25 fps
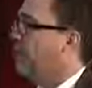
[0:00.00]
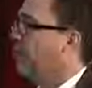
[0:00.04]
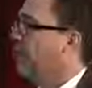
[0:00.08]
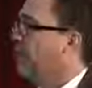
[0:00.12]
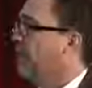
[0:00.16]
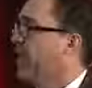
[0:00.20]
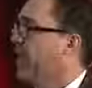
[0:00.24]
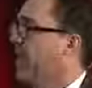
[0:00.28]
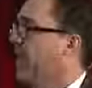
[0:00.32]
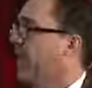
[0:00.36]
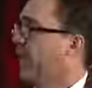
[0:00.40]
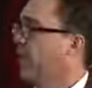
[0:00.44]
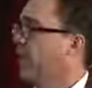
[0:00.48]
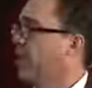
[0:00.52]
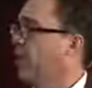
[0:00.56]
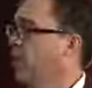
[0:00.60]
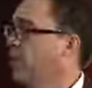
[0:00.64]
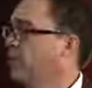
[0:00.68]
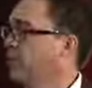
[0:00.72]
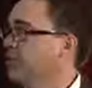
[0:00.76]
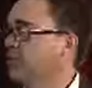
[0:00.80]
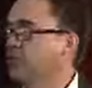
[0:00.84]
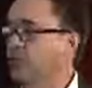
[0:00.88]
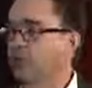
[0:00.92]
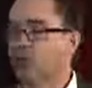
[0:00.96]
But then I can
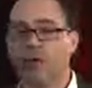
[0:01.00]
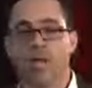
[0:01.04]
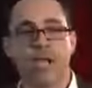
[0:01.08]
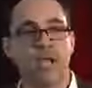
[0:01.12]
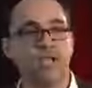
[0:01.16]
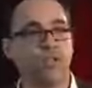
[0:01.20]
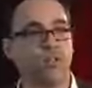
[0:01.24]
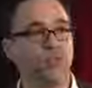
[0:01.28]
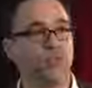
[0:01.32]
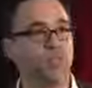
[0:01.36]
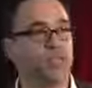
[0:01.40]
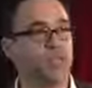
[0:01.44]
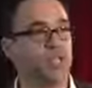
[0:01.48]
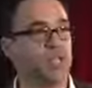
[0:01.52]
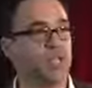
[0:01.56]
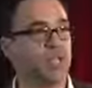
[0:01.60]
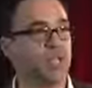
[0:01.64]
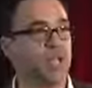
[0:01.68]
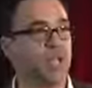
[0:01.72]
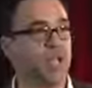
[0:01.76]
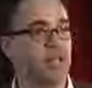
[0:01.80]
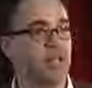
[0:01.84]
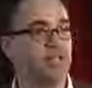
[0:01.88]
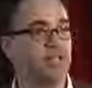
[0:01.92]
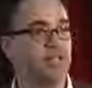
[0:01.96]
also try to see
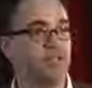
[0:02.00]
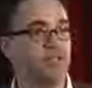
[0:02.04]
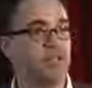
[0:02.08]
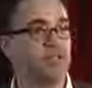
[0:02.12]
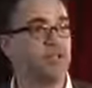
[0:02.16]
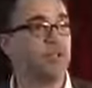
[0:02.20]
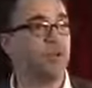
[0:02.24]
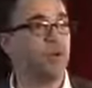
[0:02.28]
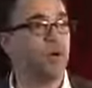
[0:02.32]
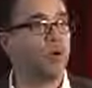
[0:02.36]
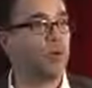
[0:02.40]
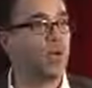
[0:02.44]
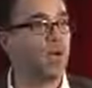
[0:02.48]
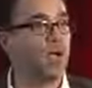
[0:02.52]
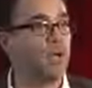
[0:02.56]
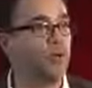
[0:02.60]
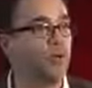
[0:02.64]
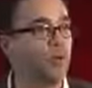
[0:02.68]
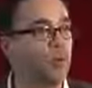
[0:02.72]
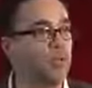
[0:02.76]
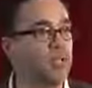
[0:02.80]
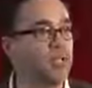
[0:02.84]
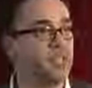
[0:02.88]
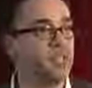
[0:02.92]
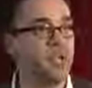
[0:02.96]
and
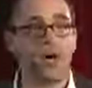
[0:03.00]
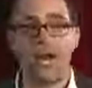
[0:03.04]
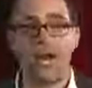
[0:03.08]
read their